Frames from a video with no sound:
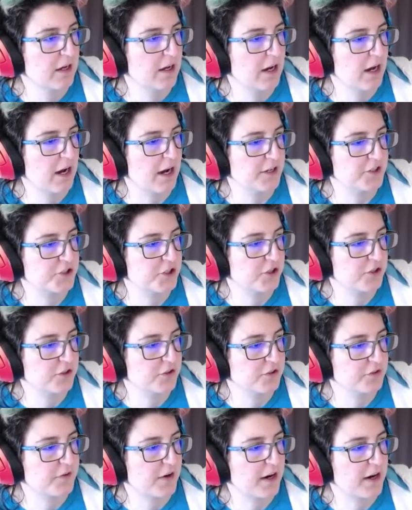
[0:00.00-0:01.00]
I
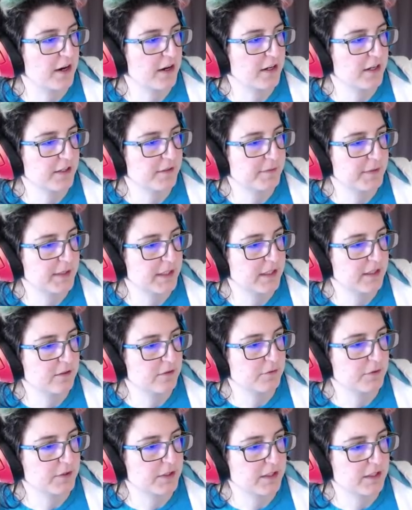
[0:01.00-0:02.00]
chose fire element
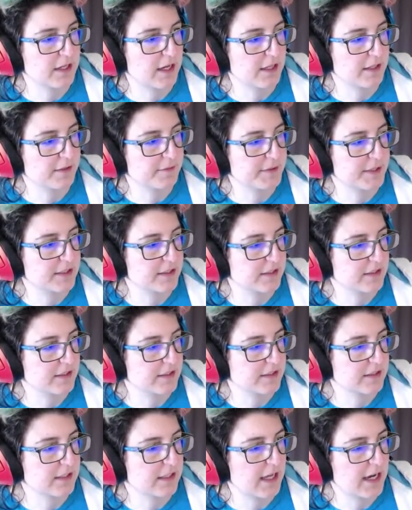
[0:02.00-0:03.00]
with an
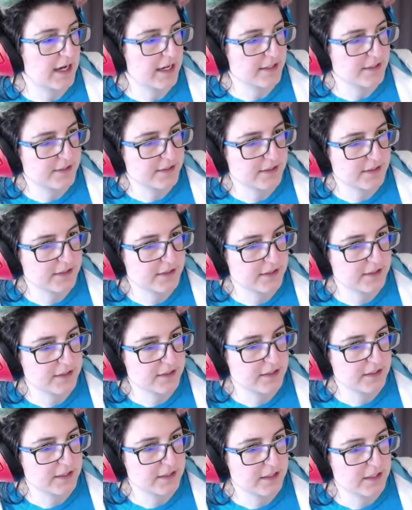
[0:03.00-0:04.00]
elementalist class.
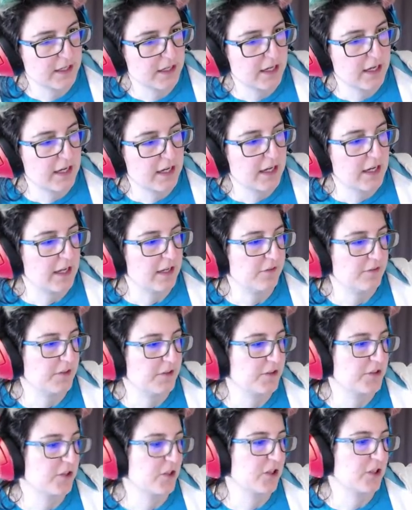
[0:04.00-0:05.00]
If this all